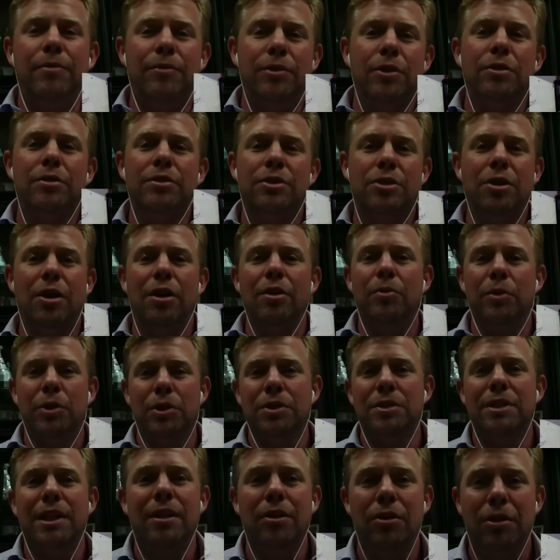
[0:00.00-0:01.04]
if you're starting
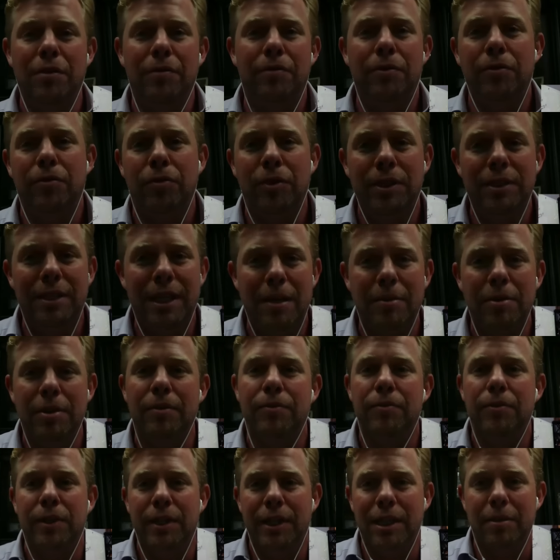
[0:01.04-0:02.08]
real estate looking for free time, you
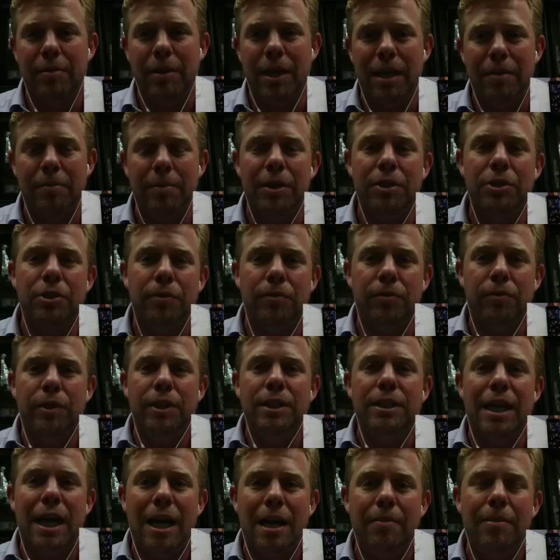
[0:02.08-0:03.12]
can forget about it because your
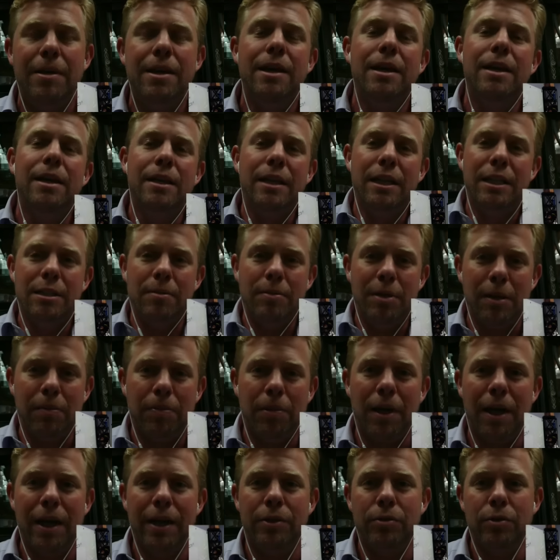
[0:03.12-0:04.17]
free time needs to be
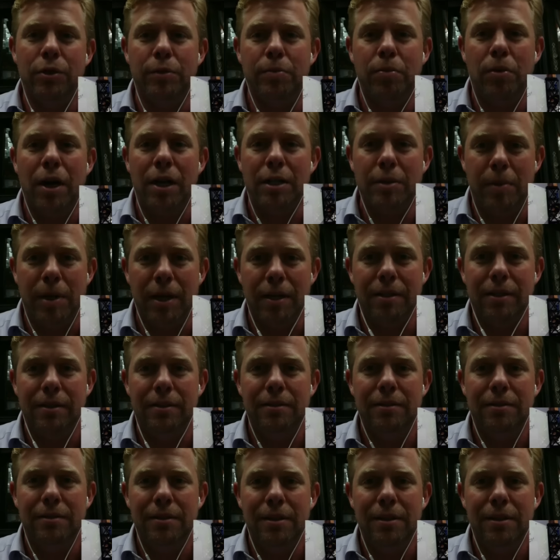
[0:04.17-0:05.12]
applied towards prospecting.